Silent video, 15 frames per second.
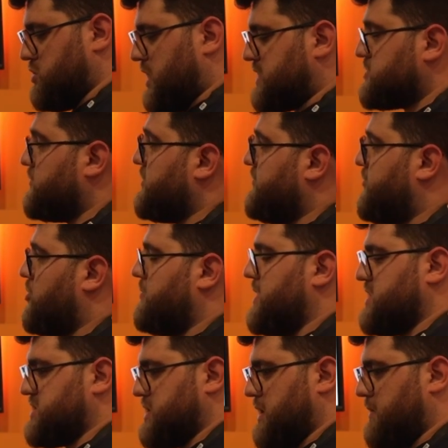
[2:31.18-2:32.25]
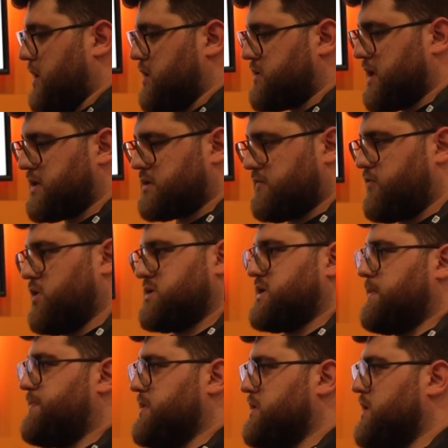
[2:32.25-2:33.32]
lots of information about like for
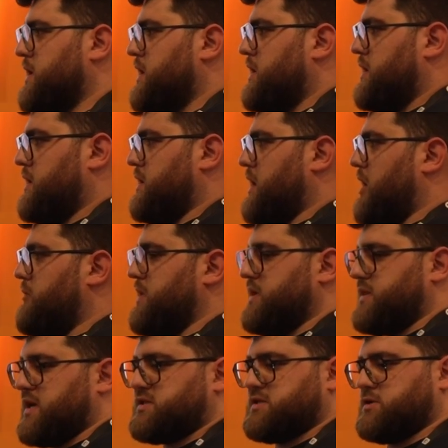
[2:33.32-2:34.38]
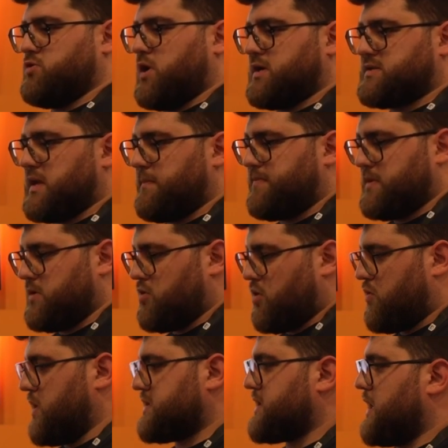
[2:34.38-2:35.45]
example how many textures you are sampling
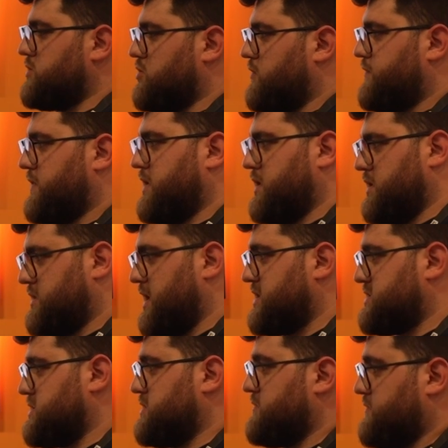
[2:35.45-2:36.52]
or what kind of texture